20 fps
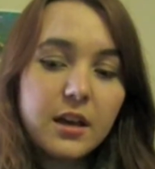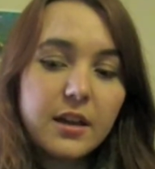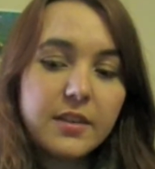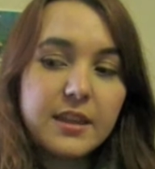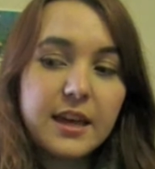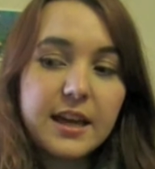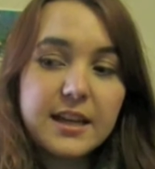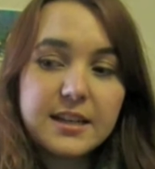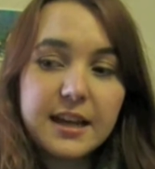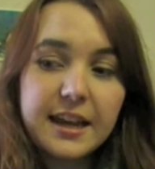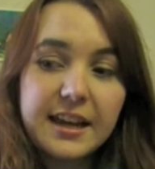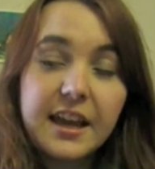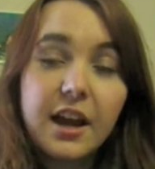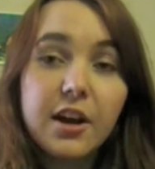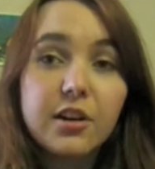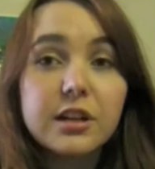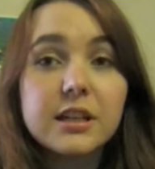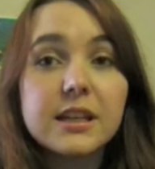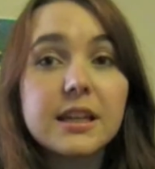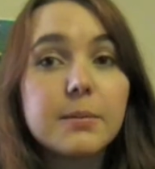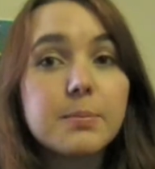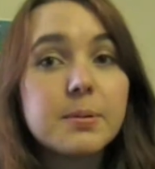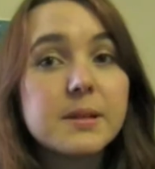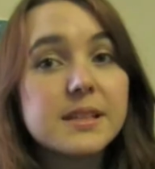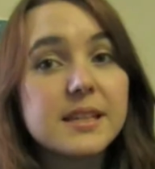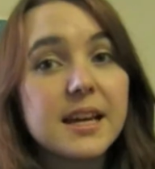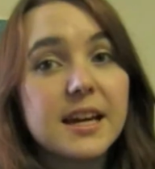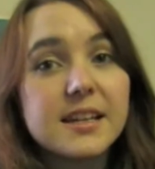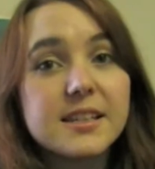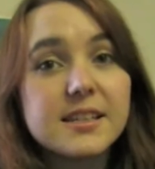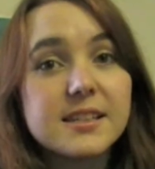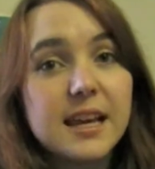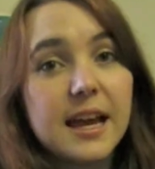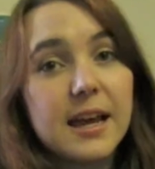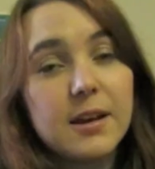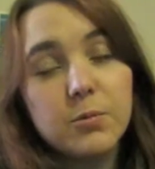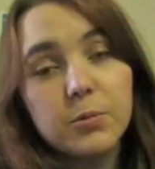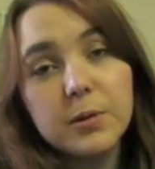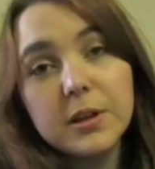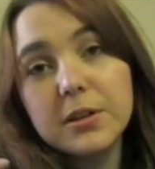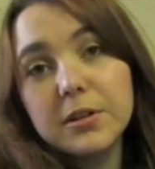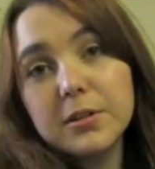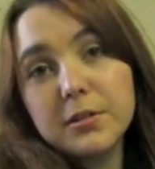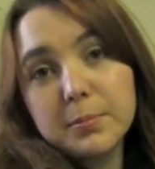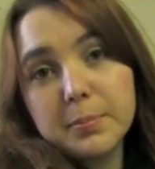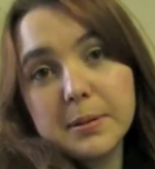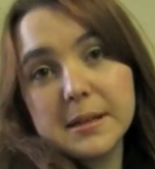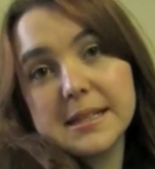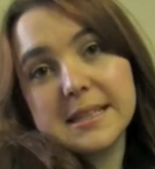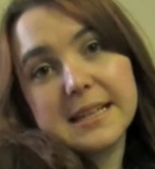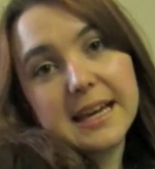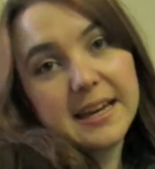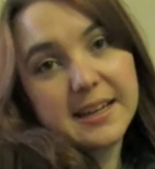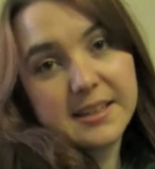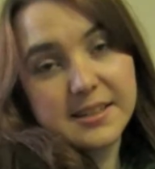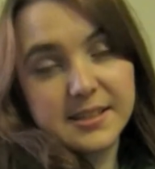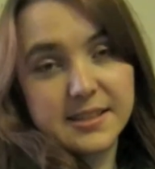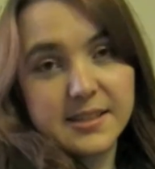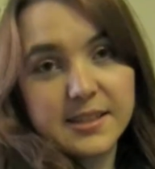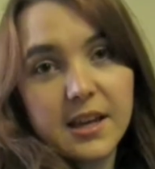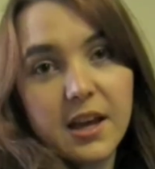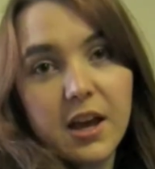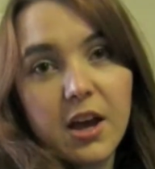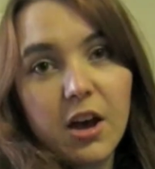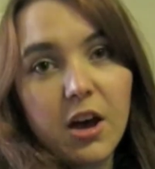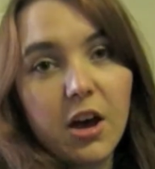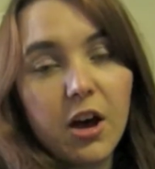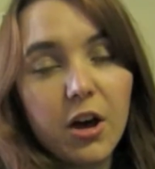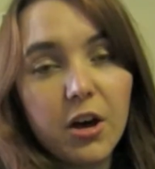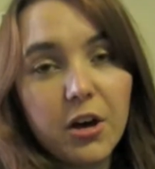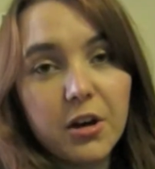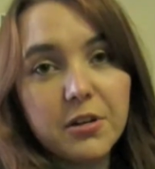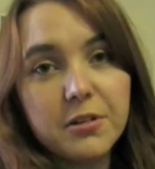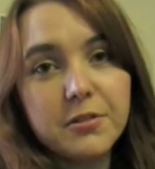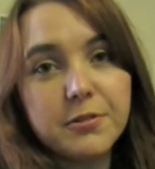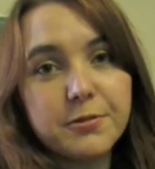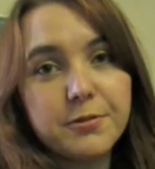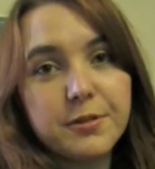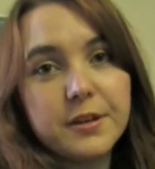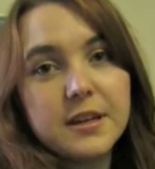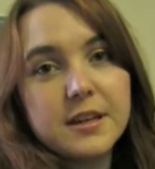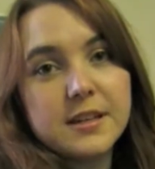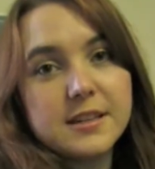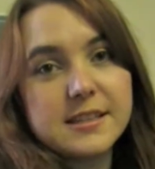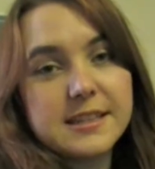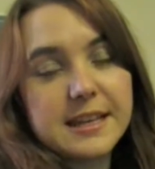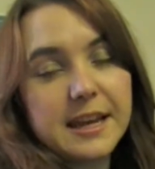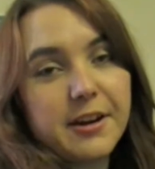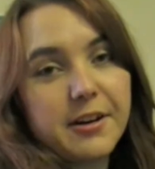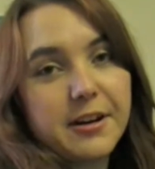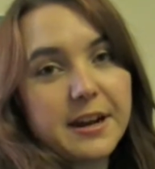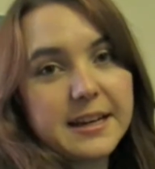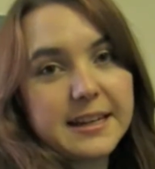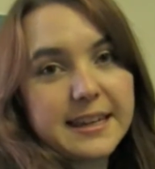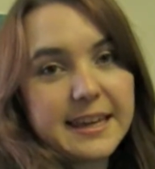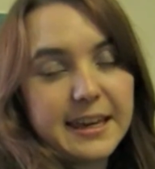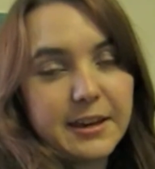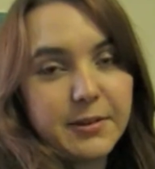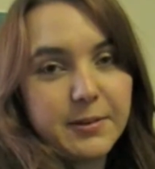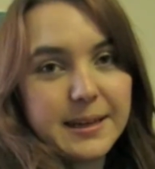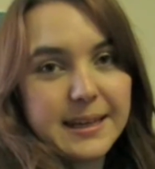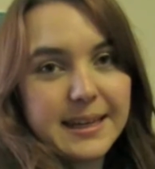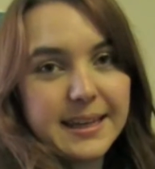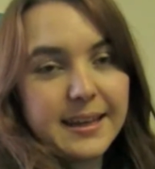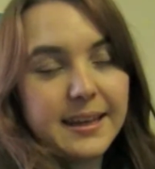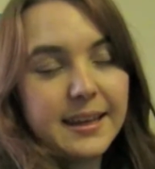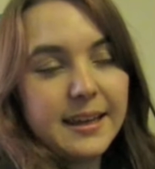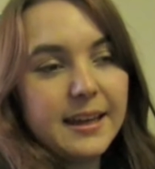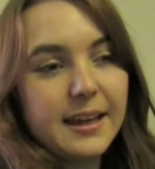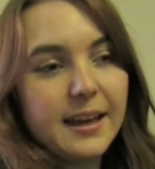that I currently possess and will possess of Sarah and Kiwi.